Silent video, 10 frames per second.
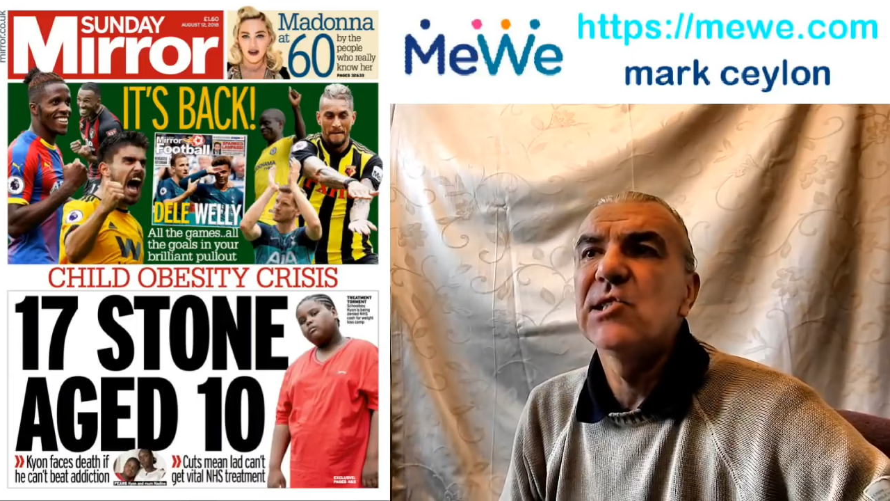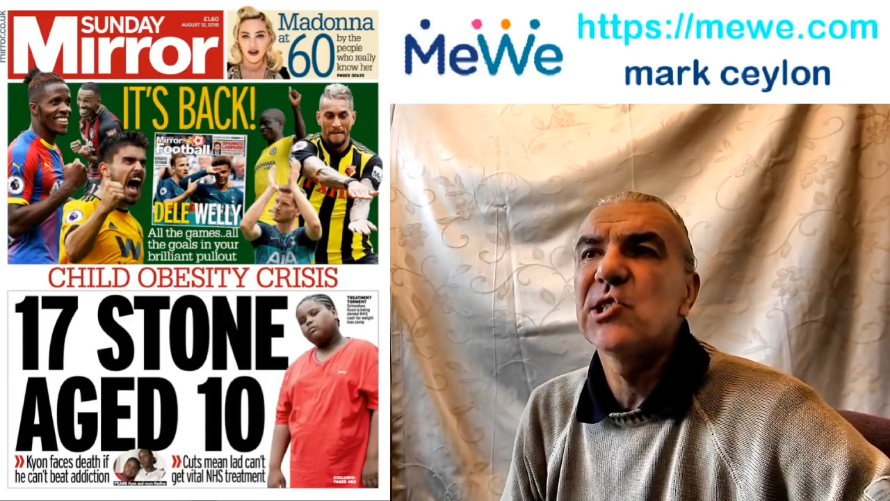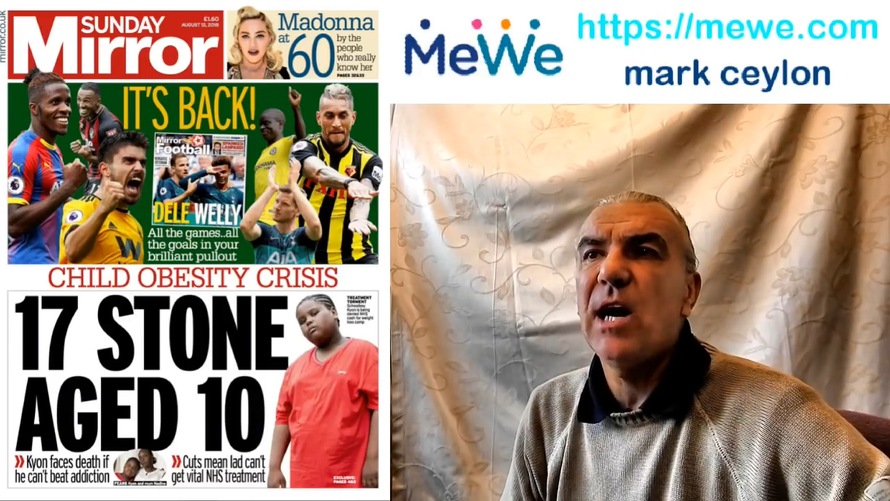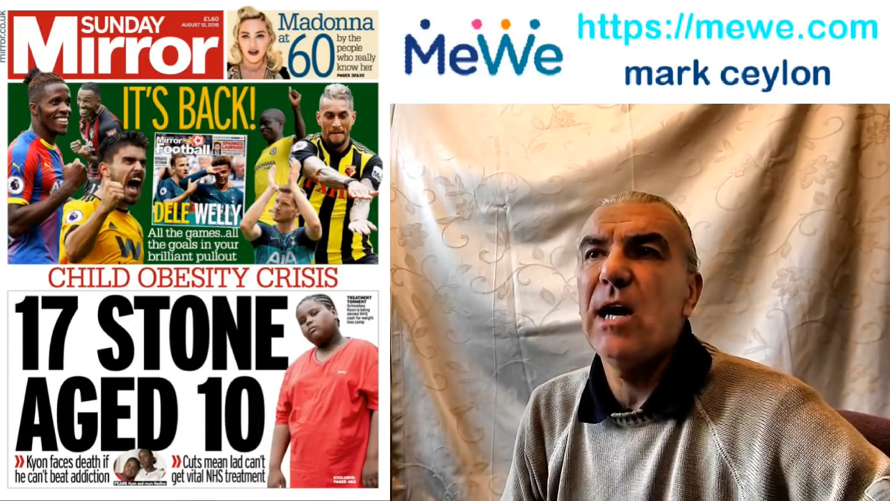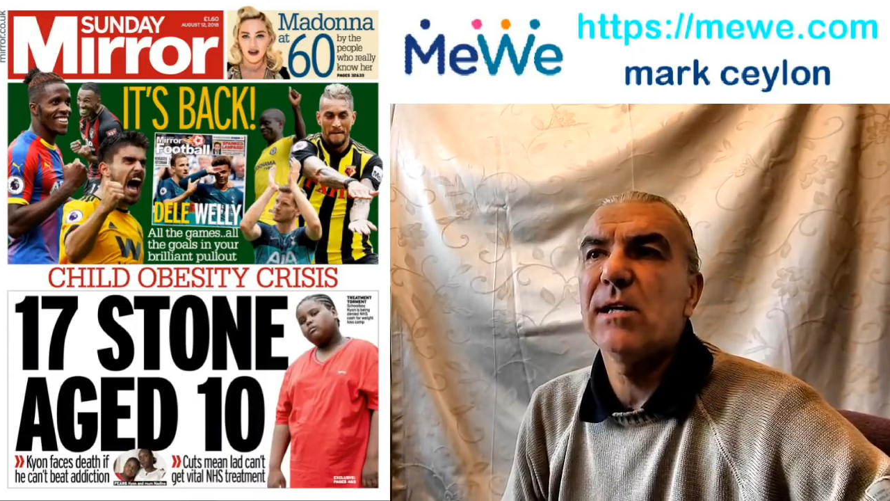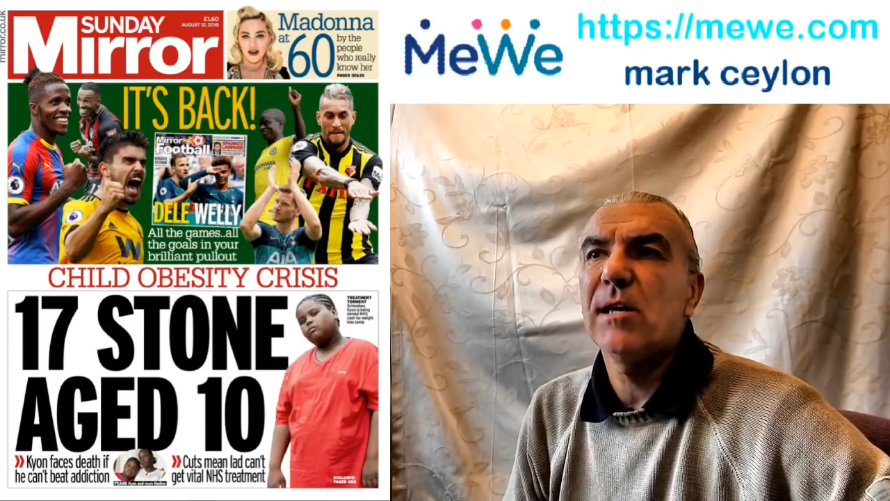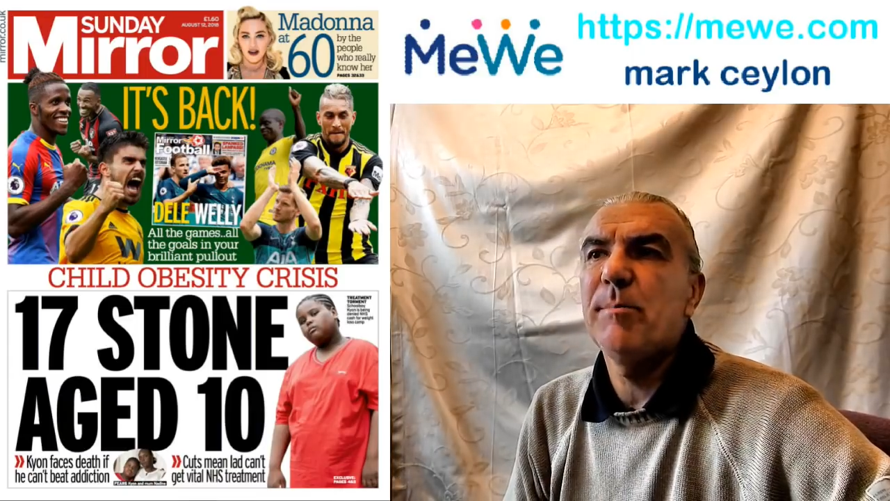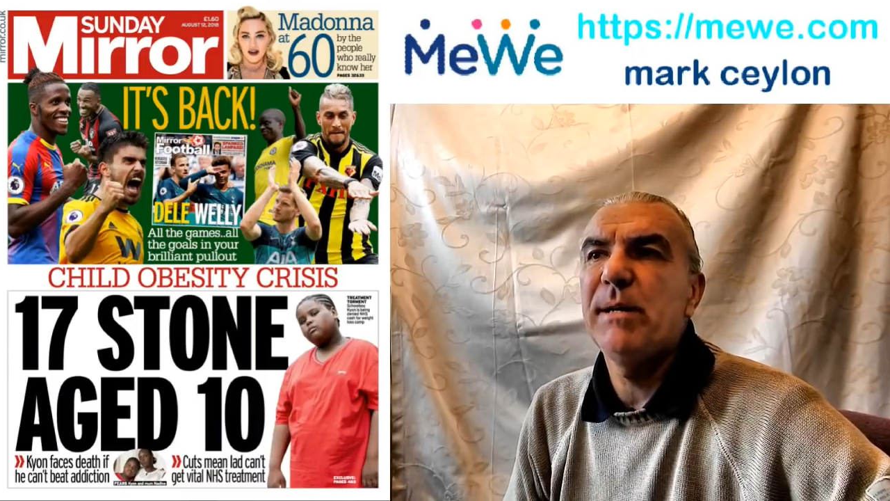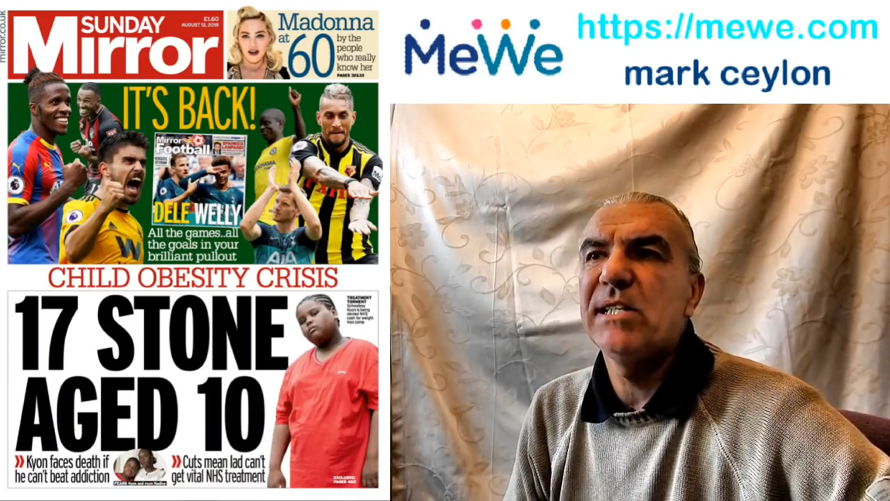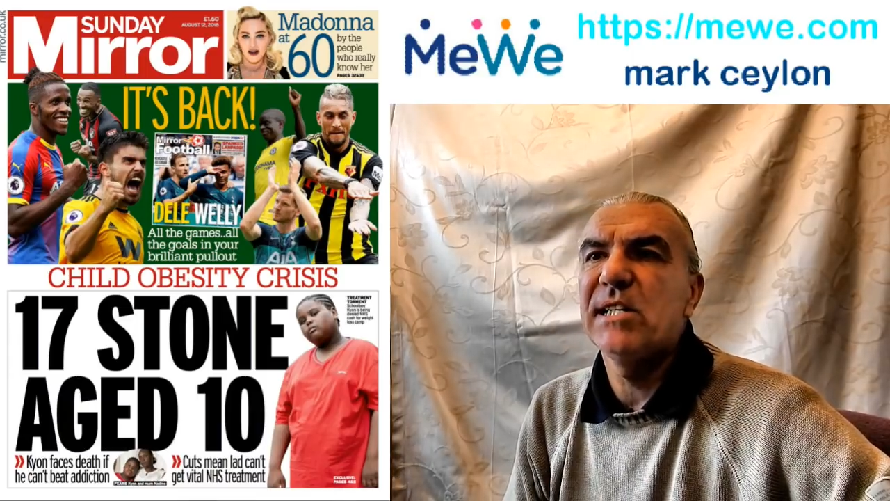Child
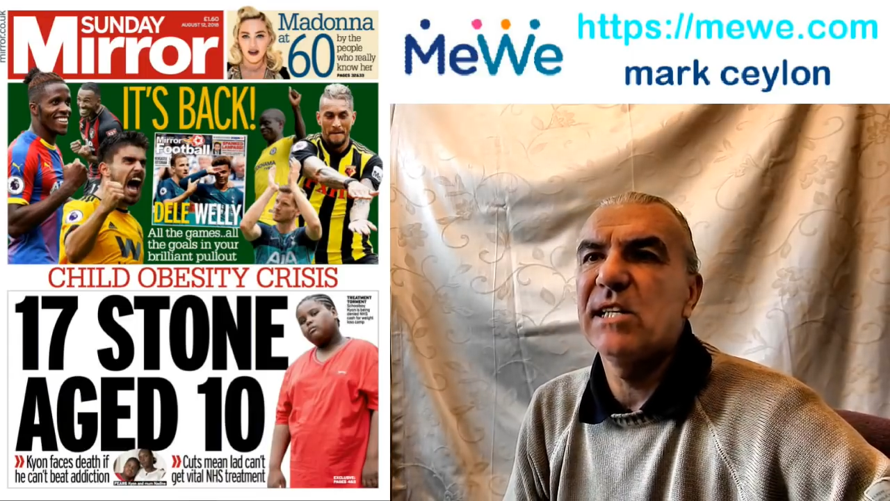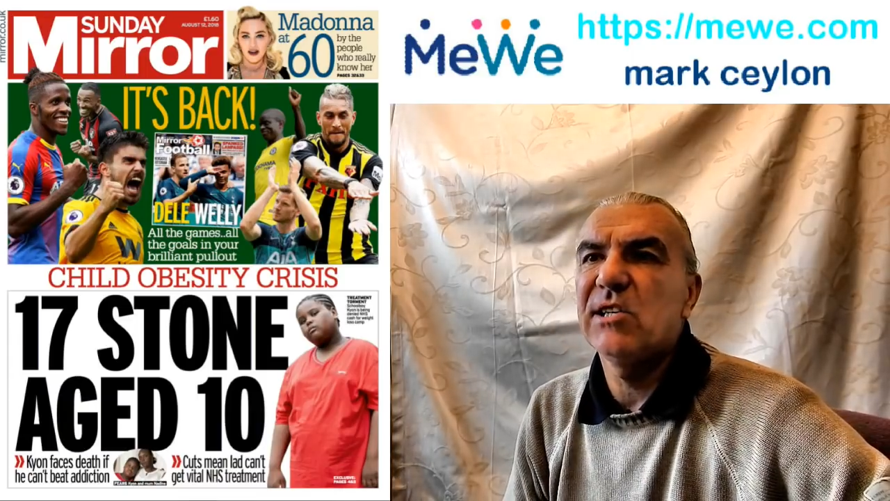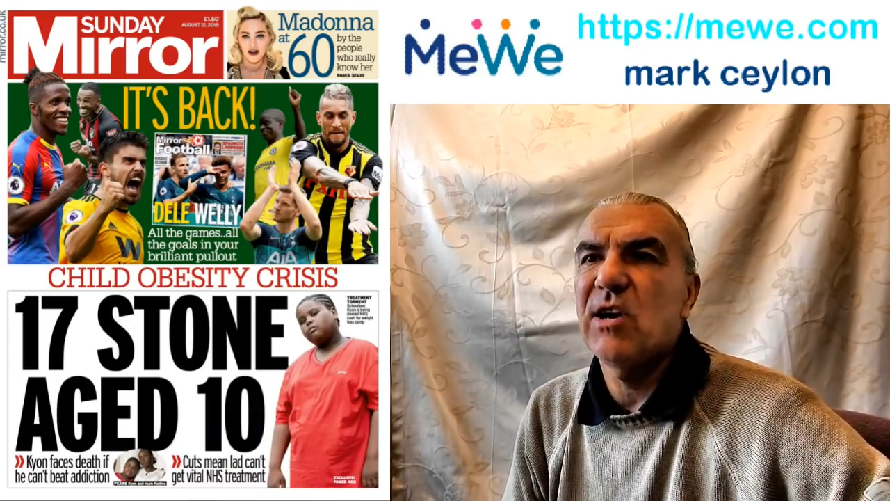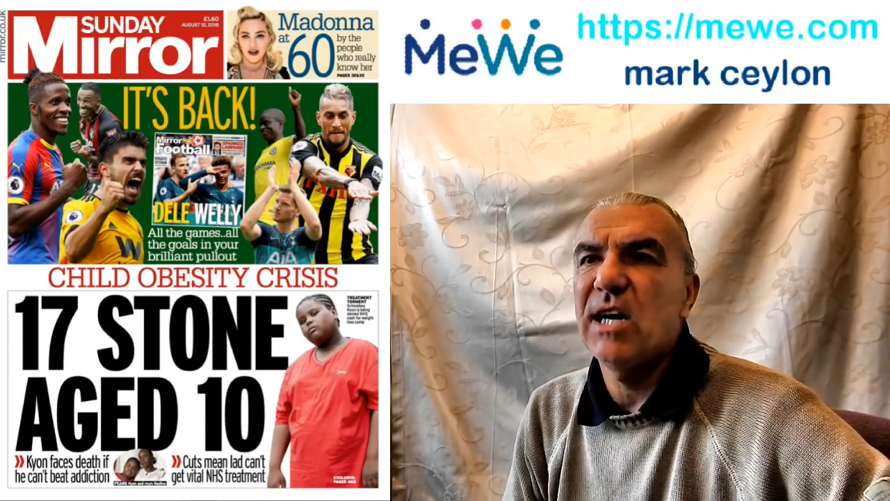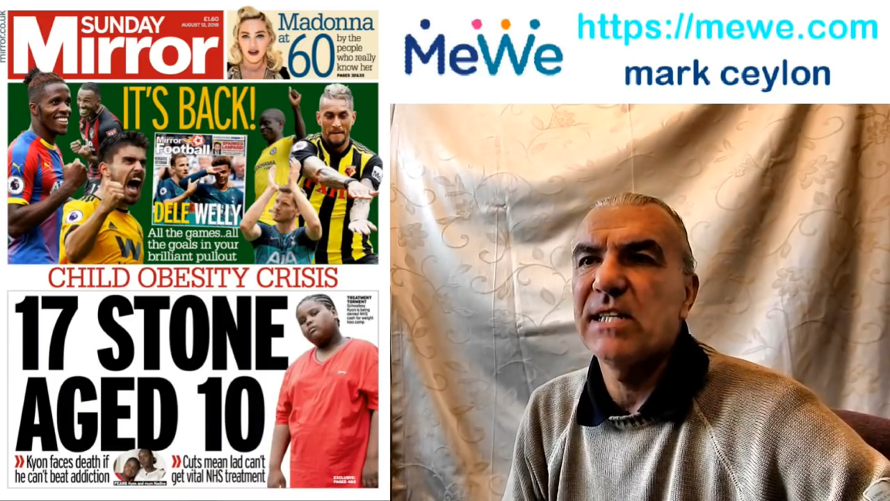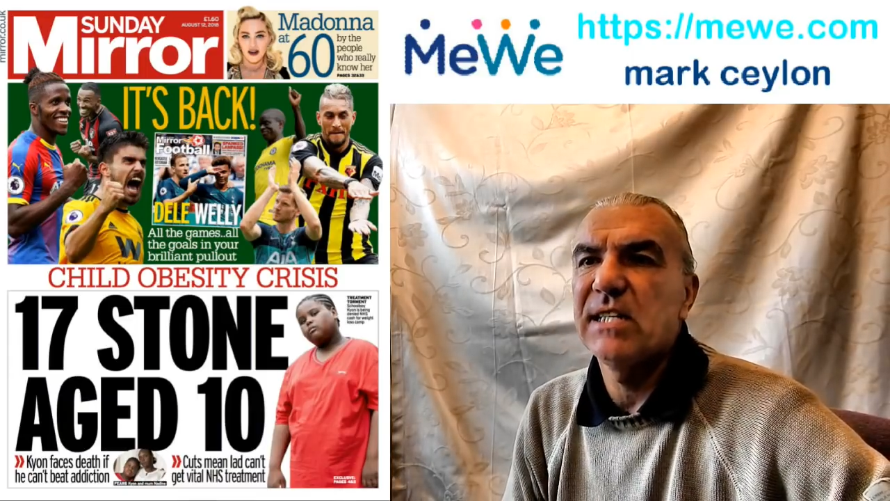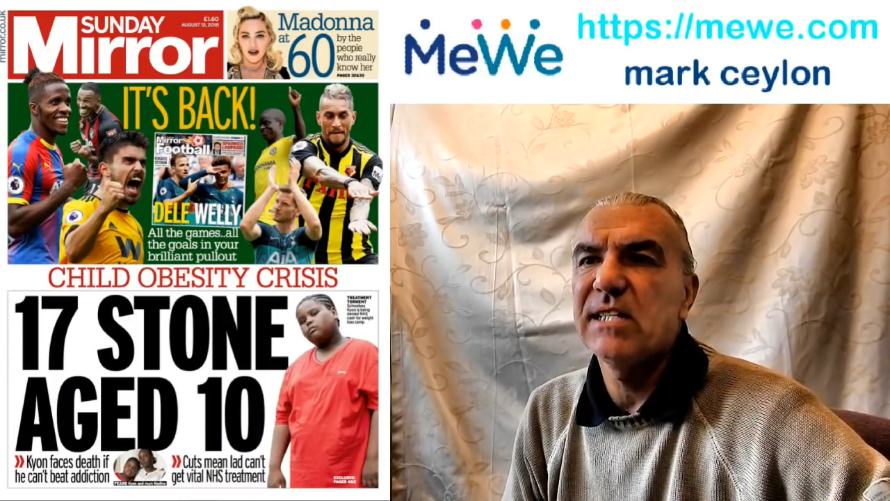obesity crisis.